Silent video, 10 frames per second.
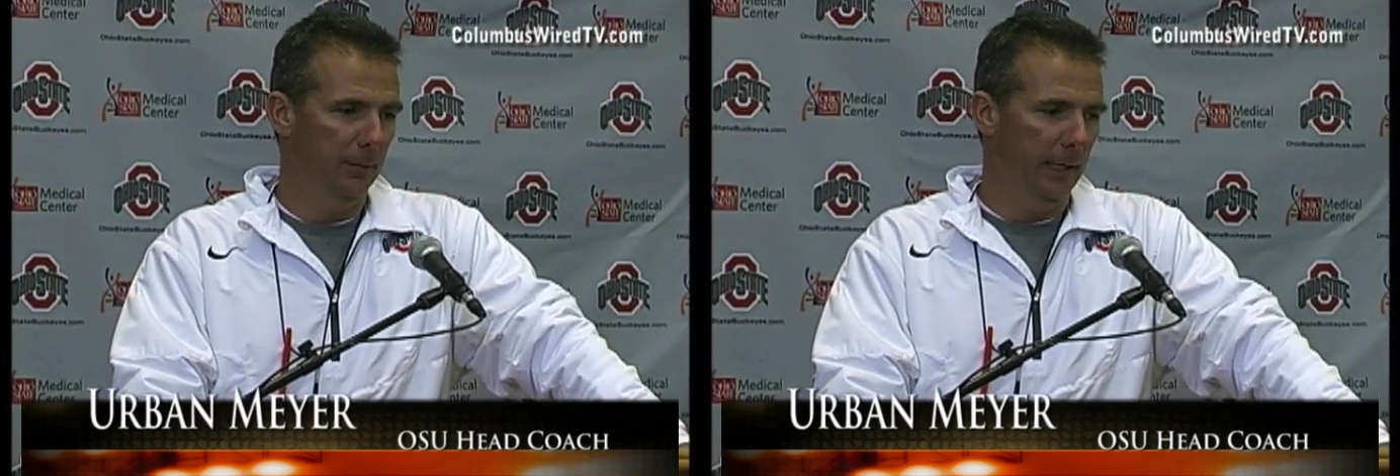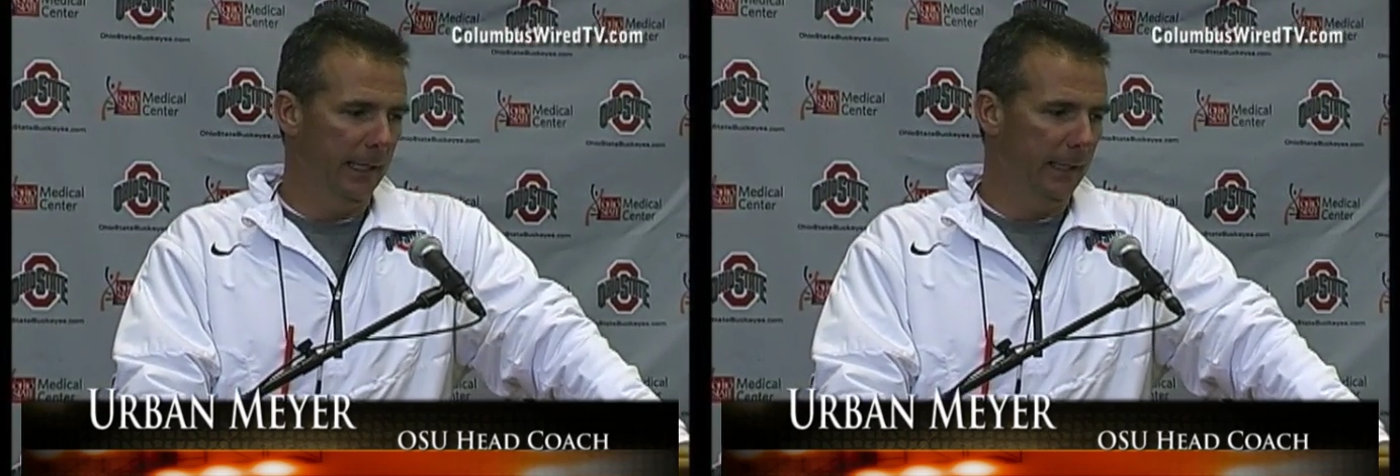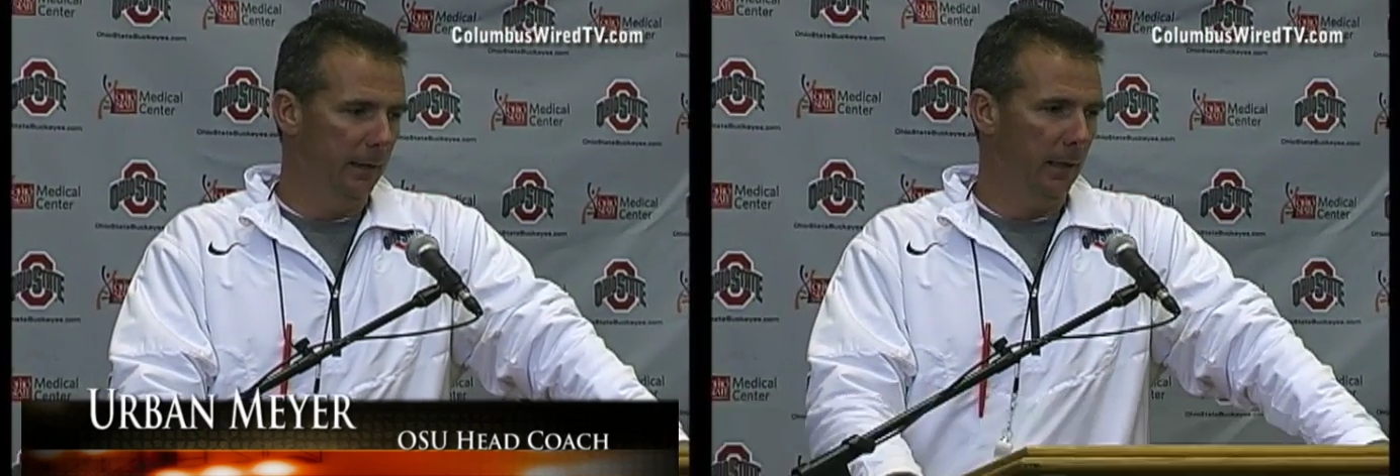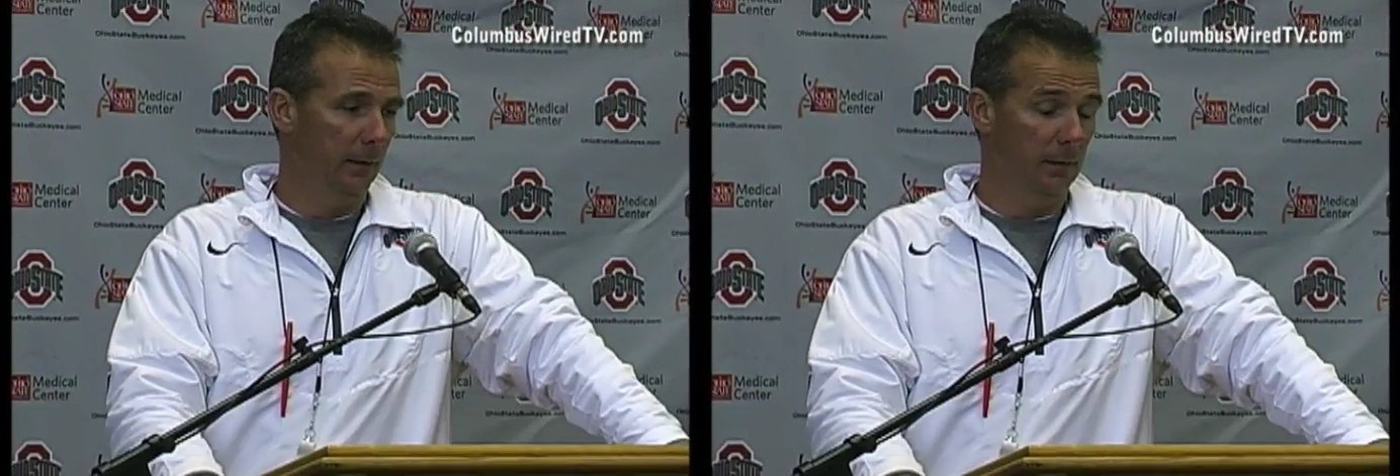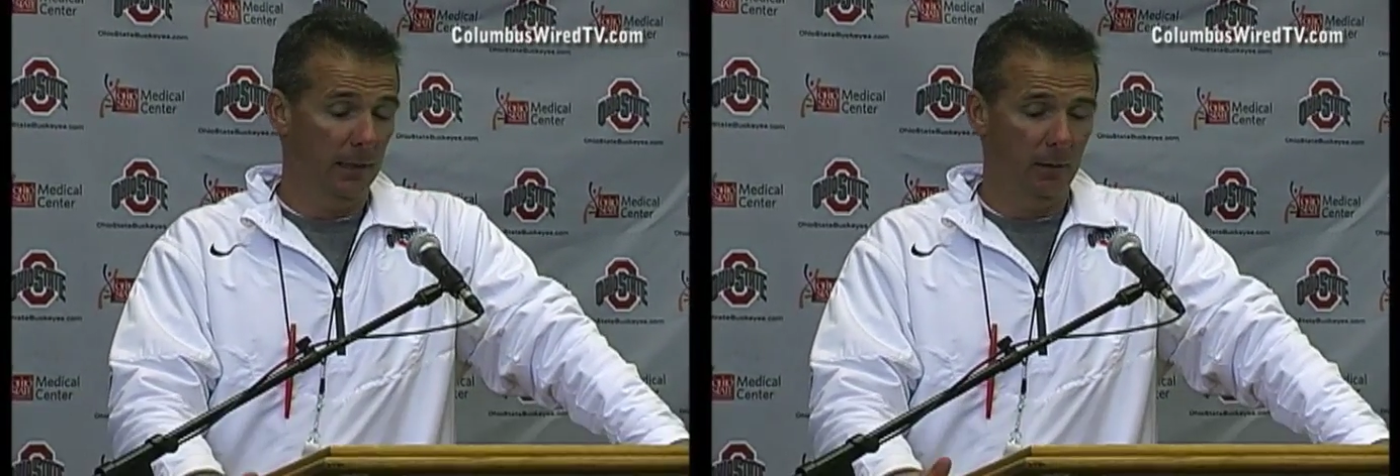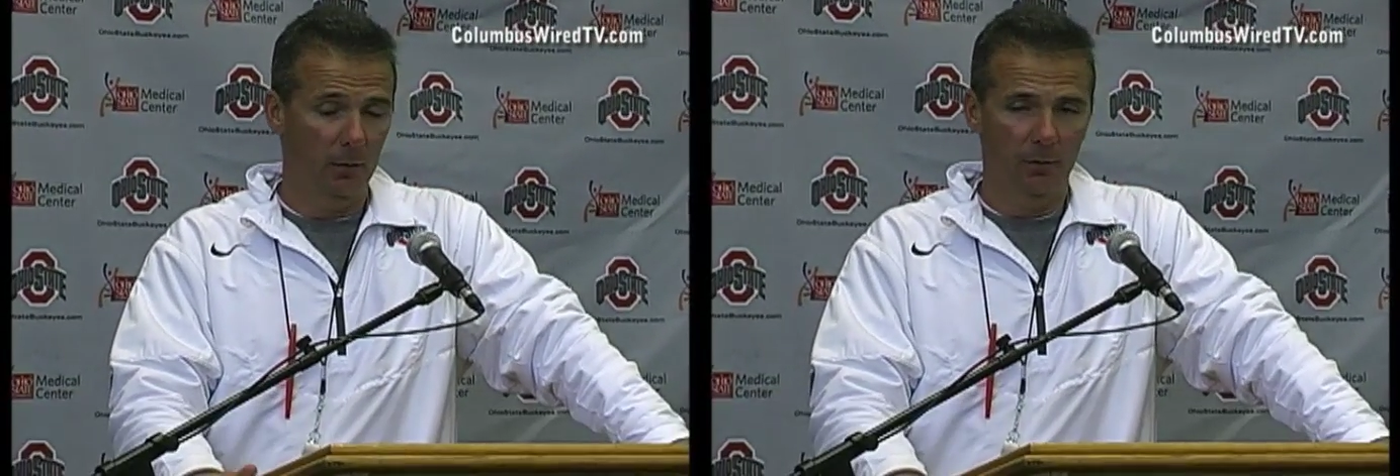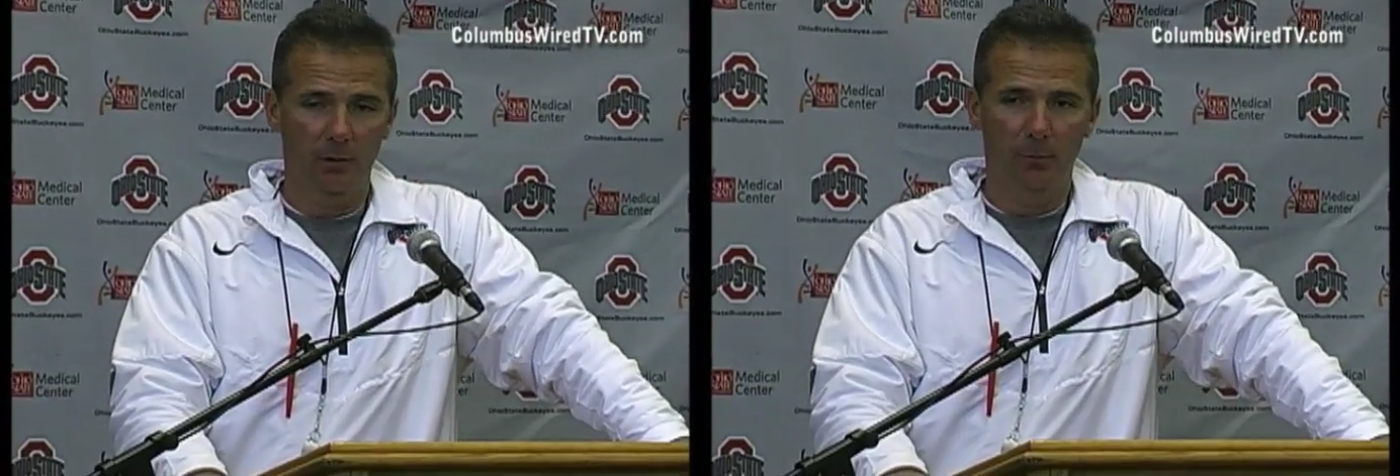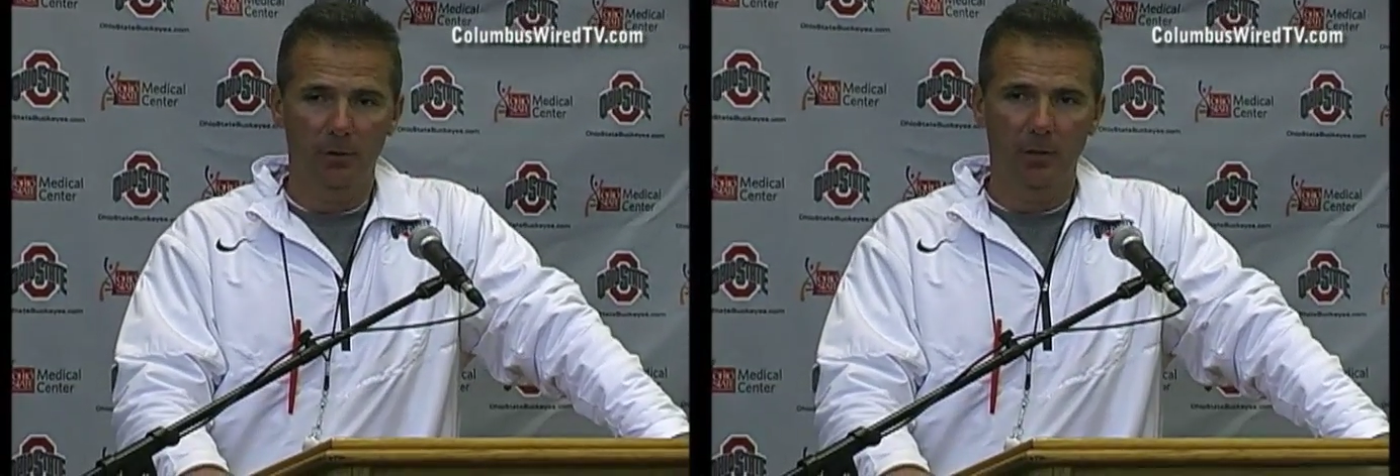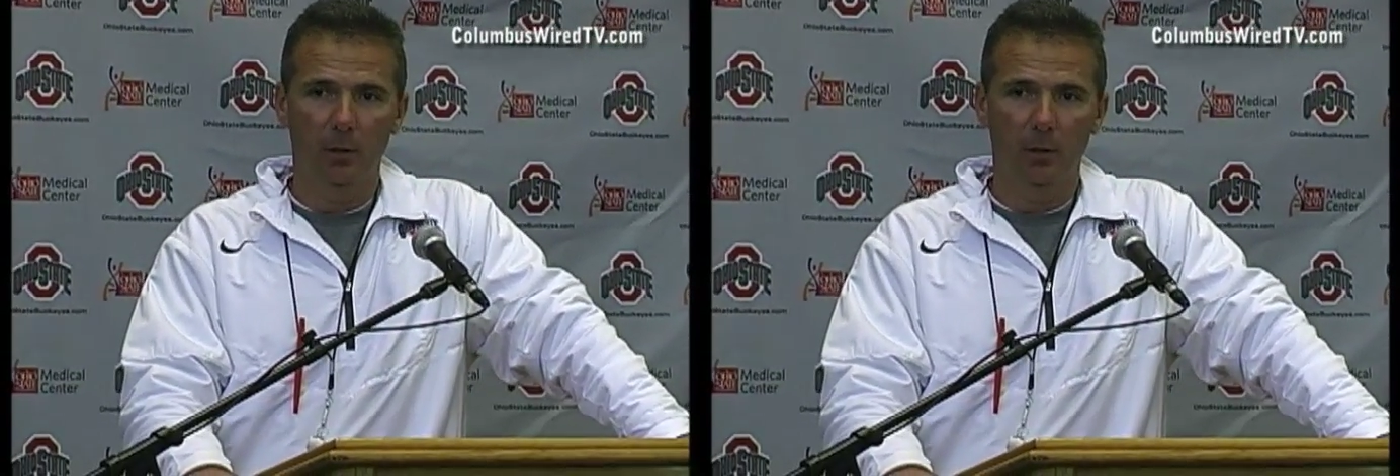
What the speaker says: I heard someone say